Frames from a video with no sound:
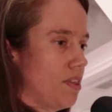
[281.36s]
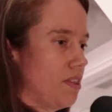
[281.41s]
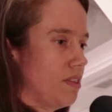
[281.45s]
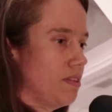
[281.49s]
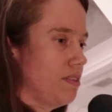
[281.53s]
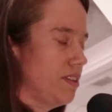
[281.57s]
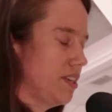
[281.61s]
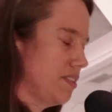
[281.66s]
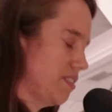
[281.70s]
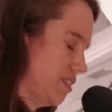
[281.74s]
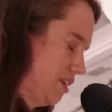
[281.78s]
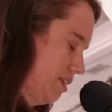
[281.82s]

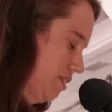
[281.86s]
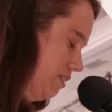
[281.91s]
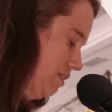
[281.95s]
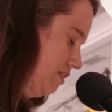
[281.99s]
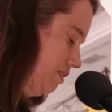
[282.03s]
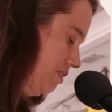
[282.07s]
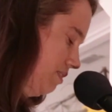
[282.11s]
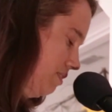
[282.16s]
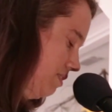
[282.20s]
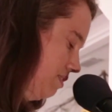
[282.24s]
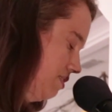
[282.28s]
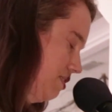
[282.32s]
This
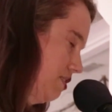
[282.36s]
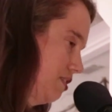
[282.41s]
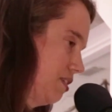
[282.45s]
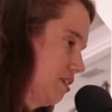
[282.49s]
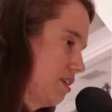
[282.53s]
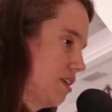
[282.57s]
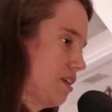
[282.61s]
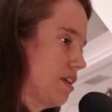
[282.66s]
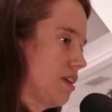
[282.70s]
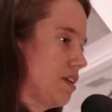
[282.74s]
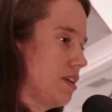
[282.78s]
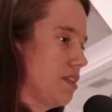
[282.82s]
is
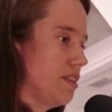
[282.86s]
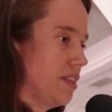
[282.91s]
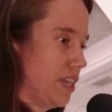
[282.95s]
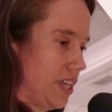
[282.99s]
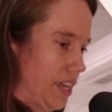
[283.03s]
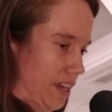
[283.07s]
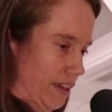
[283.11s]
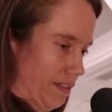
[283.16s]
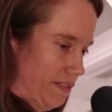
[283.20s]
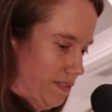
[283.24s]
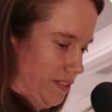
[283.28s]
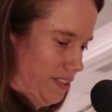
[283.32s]
the
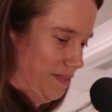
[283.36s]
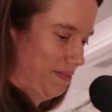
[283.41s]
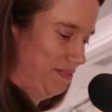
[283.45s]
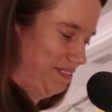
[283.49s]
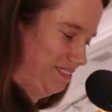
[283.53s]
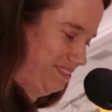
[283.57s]
gift.